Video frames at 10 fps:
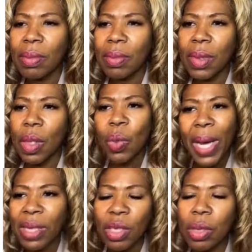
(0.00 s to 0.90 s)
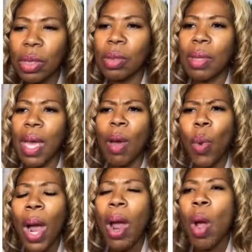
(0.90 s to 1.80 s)
Who asked you to do that?
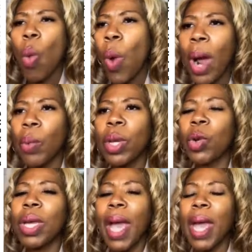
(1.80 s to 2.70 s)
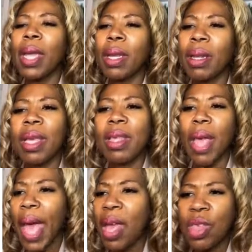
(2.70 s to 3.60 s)
Why are we creating these
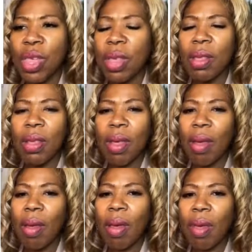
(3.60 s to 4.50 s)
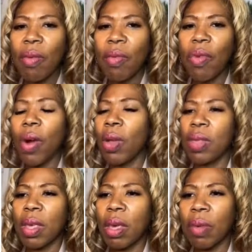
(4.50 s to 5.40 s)
cages for
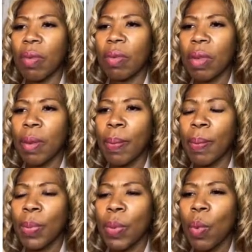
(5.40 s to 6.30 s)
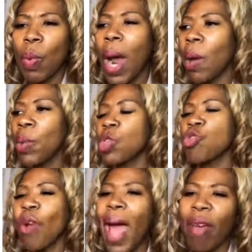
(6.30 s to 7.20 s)
ourselves? Why are we
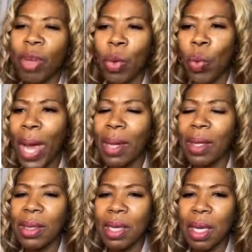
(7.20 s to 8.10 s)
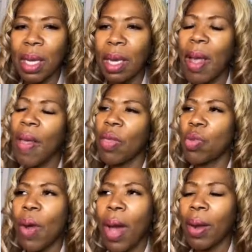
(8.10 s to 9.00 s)
driving recklessly
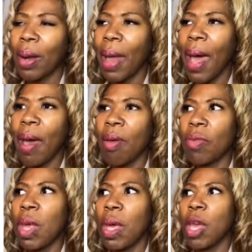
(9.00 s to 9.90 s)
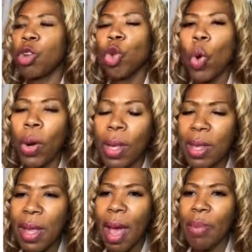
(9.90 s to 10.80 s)
throughout our lives, ignoring
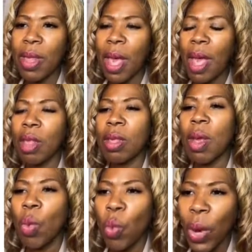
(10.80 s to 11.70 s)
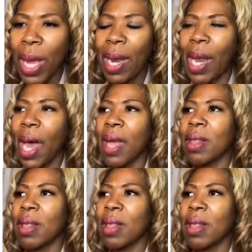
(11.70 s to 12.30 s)
stop signs, red lights,